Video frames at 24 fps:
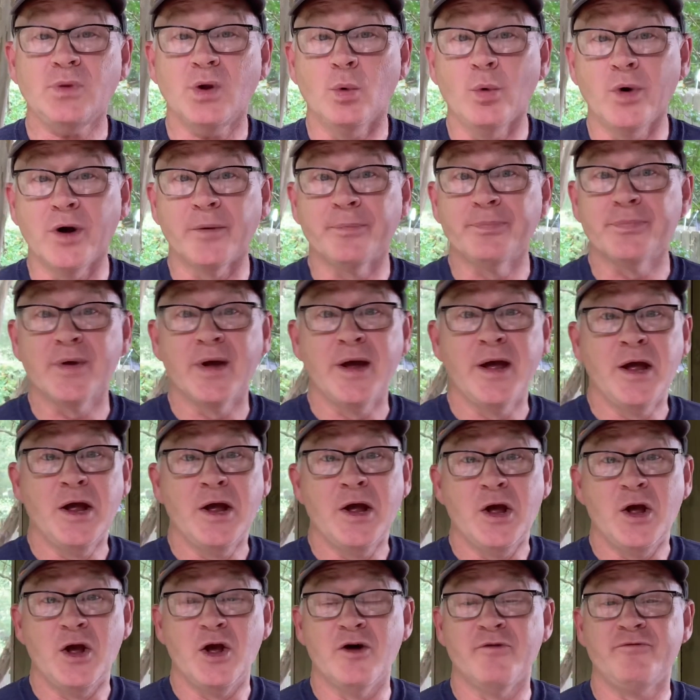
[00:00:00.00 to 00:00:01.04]
Well,
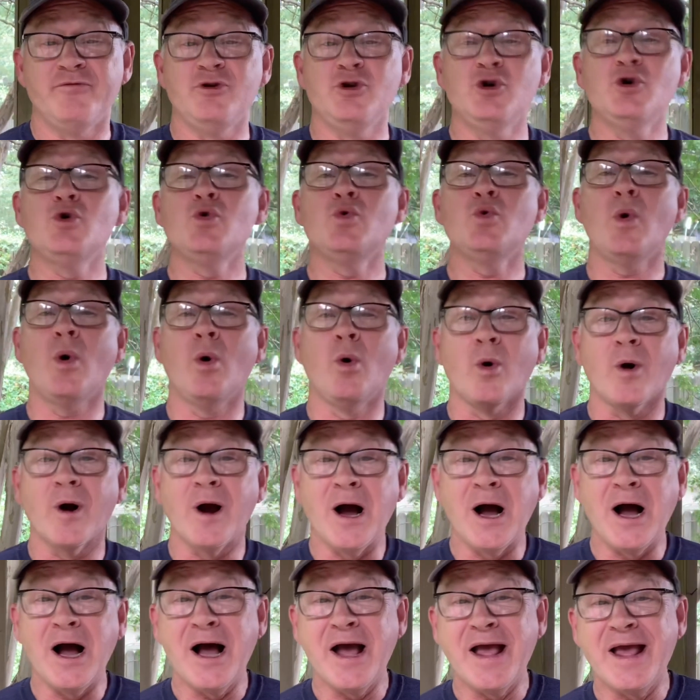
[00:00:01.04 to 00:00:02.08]
if you or
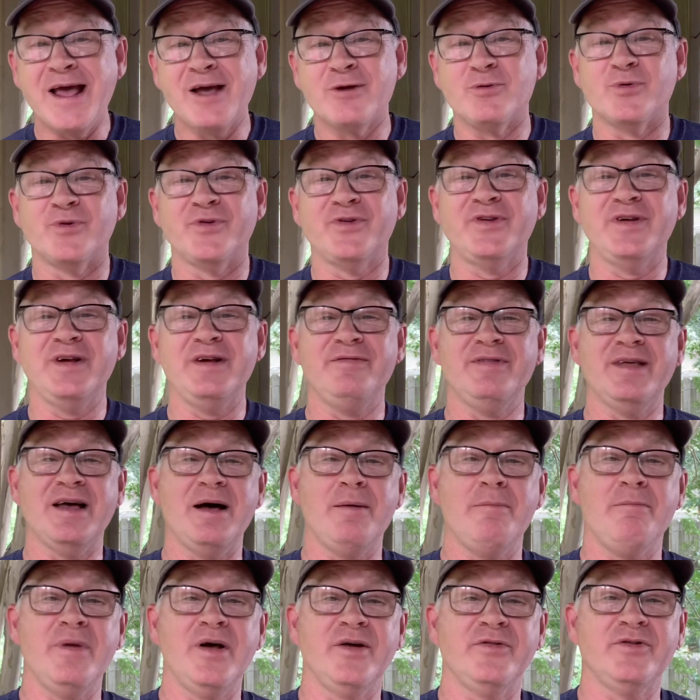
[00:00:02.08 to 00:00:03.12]
I had received
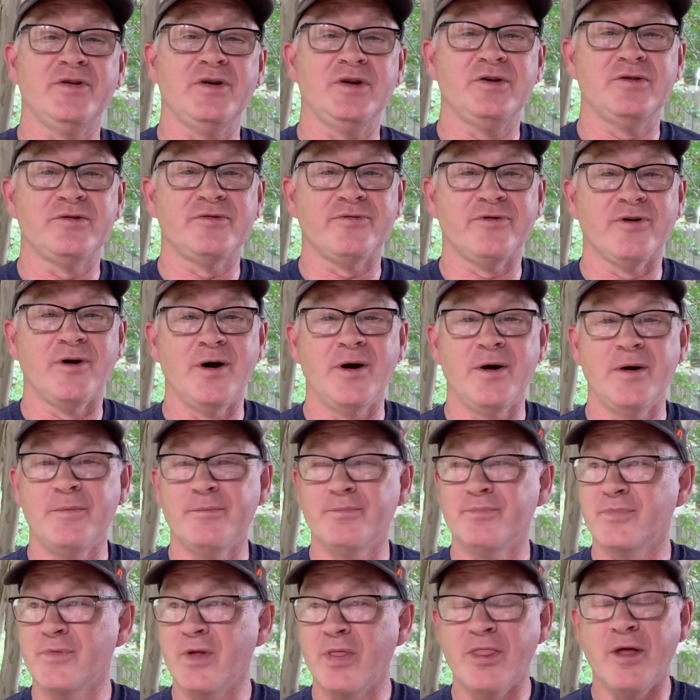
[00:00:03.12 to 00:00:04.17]
that message
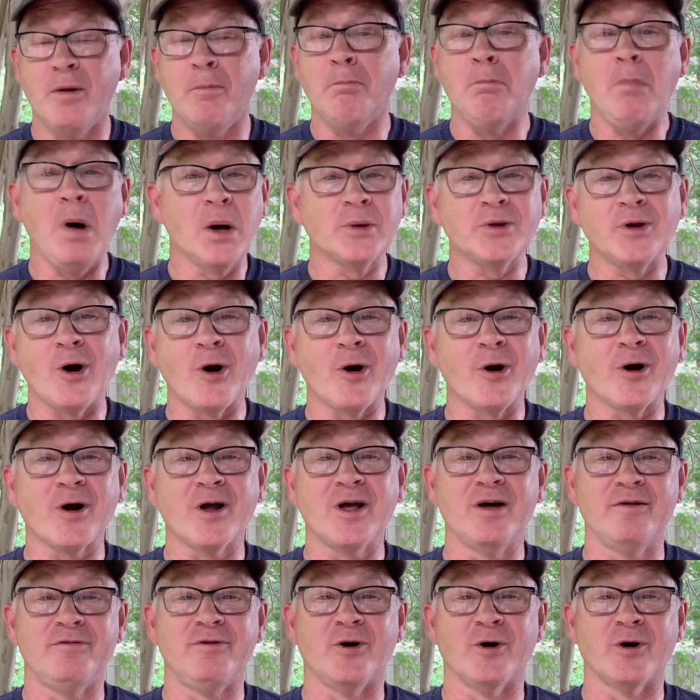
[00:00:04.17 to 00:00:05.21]
from the monarch
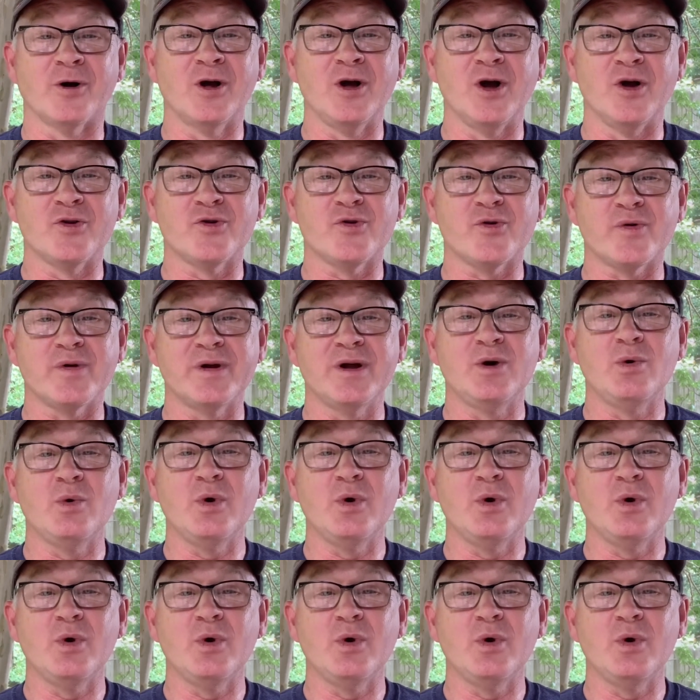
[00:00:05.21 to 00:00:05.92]
of our country,